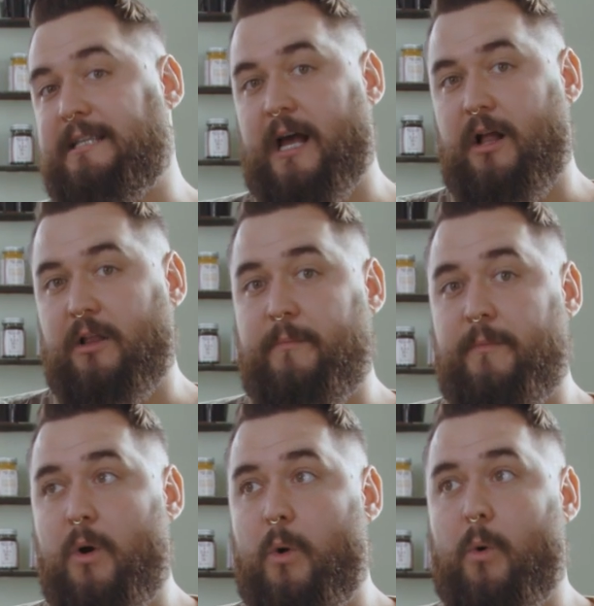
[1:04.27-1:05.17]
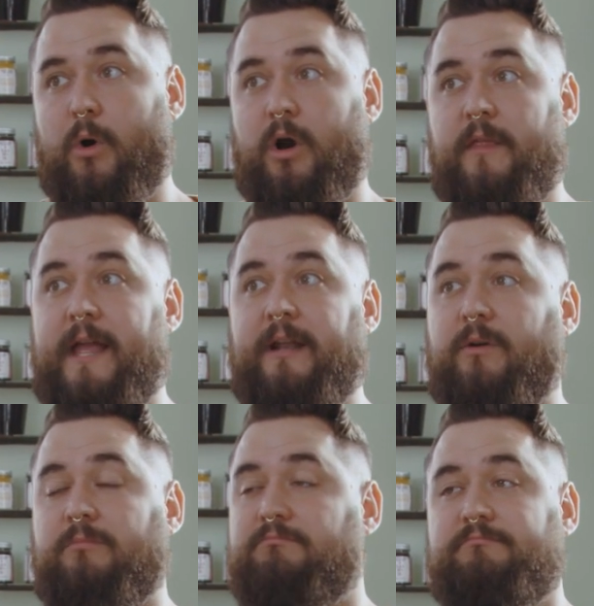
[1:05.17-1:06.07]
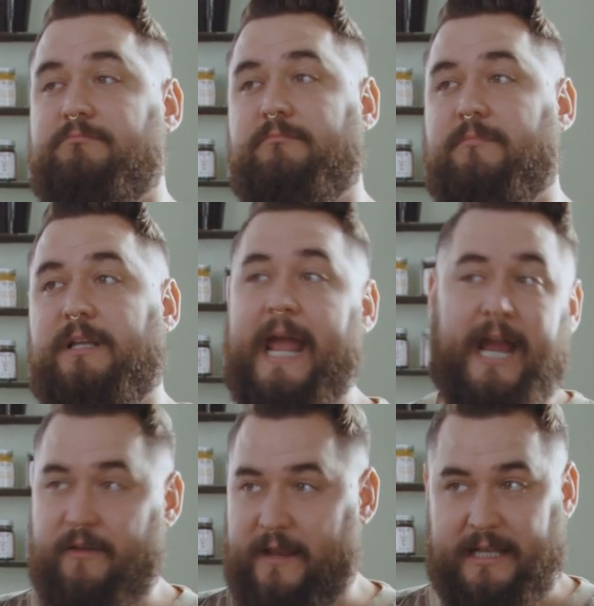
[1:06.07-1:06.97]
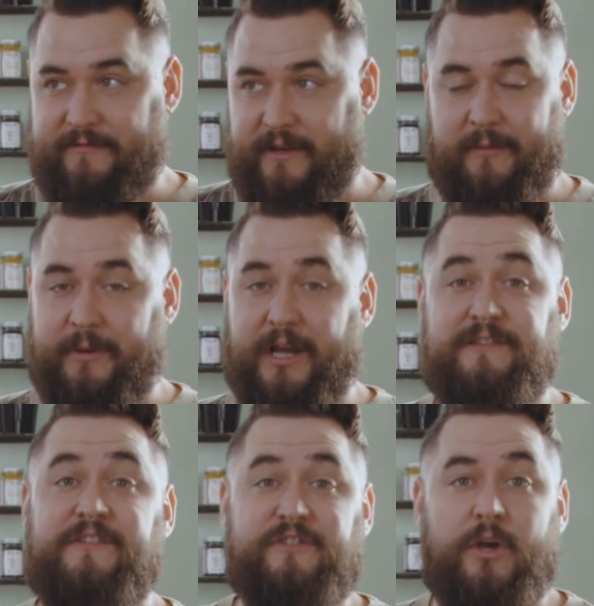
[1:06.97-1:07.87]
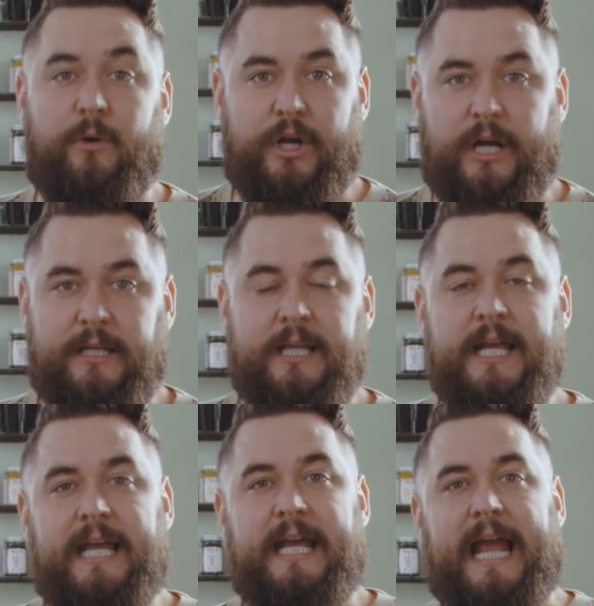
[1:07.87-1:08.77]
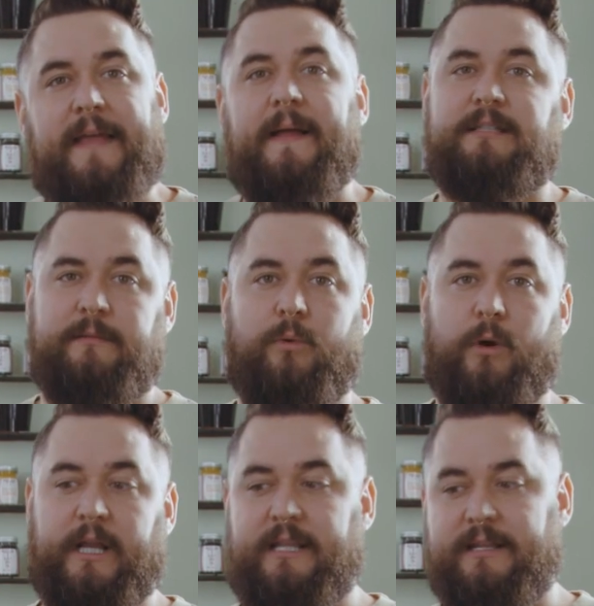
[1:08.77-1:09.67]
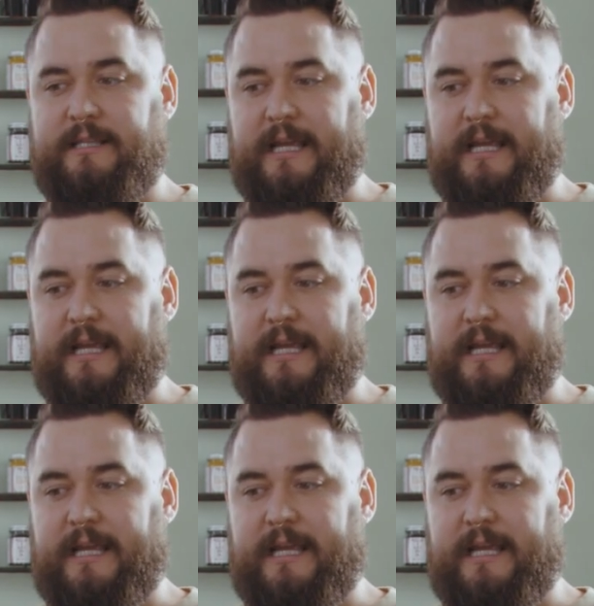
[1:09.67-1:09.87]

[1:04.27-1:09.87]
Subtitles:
tell or they don't care that it's vegan because it's so good. And that's the point. This